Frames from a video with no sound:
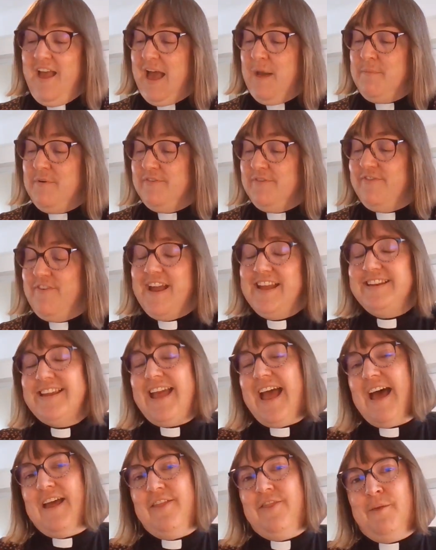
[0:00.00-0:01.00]
And we'll find
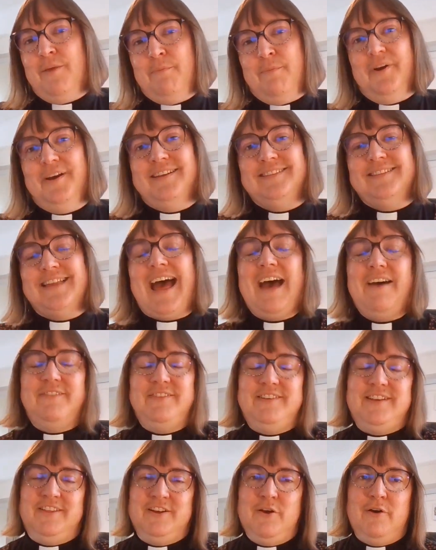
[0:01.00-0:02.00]
out in the books
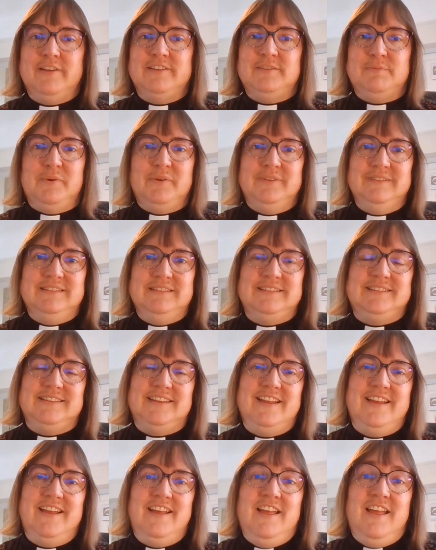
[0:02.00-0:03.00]
after the Gospels